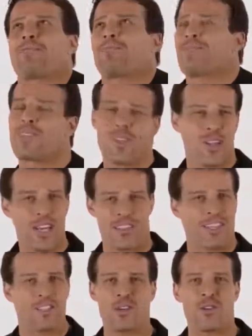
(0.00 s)
And I mean, you
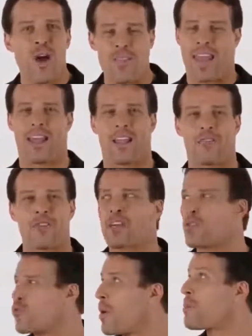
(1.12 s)
look at this, and you know that
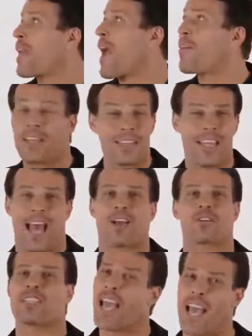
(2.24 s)
elephant could rip down the
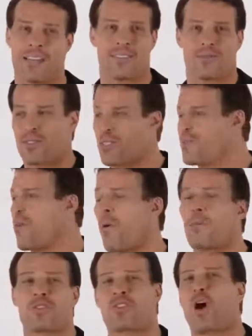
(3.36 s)
entire tent with
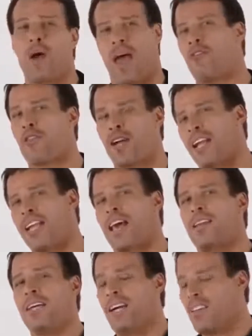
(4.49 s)
almost no effort. And
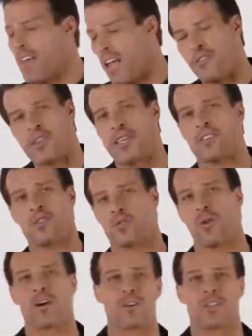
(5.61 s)
yet, the elephant
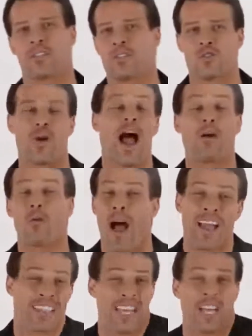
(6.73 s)
doesn't struggle, doesn't try.
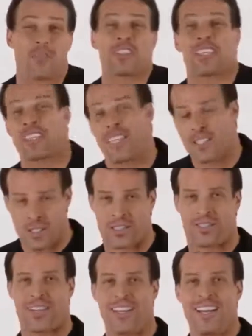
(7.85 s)
Why? Because the elephant's
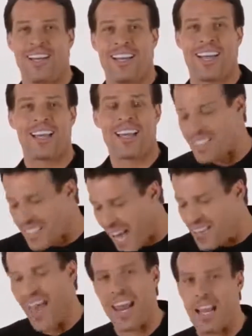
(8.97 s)
conditioned. And they
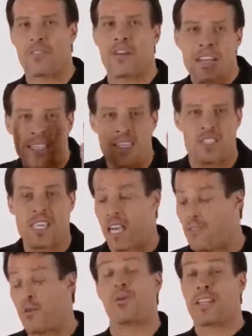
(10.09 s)
take that elephant and condition
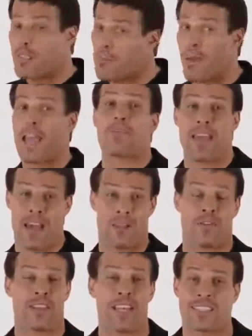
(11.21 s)
the elephant when it's a baby
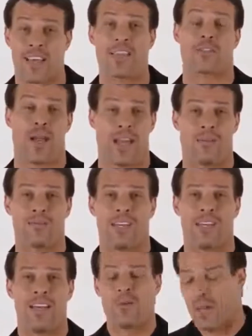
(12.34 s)
elephant. That's how they train him.
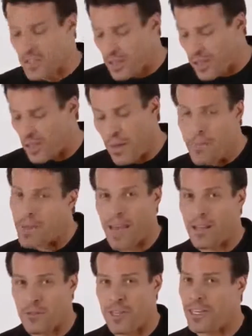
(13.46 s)
When it's a little
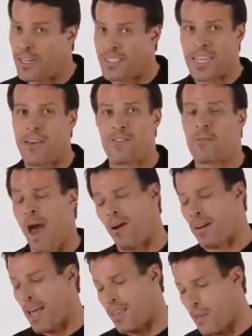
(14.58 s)
baby elephant and it doesn't have the
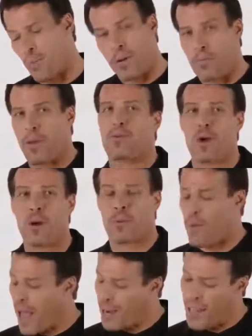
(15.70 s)
power yet, they put a big
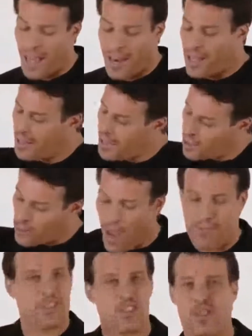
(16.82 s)
rope around it and they
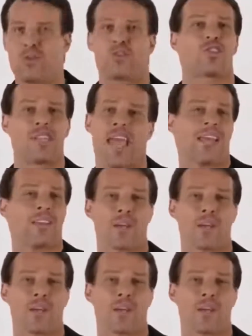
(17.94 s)
drive this huge